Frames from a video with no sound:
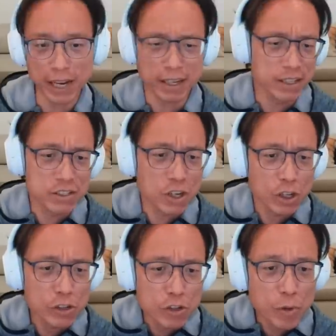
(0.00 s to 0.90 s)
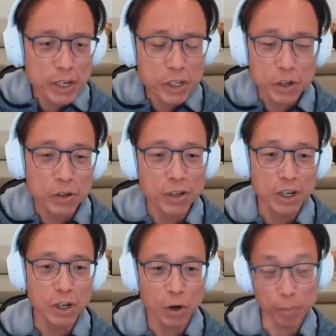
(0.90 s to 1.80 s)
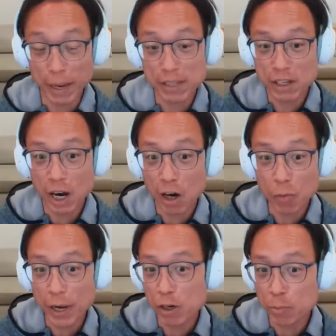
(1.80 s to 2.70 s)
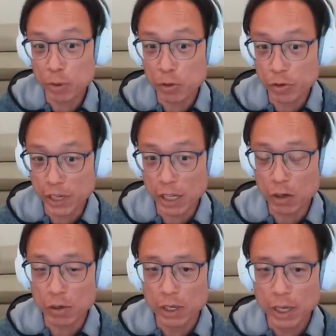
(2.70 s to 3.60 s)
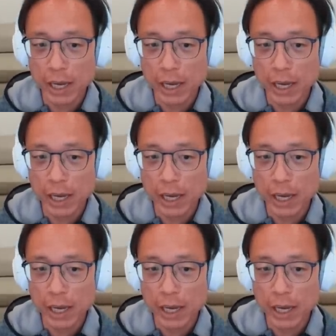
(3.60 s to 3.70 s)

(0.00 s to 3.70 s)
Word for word: like install a new radio or paint the car red or blue or yellow.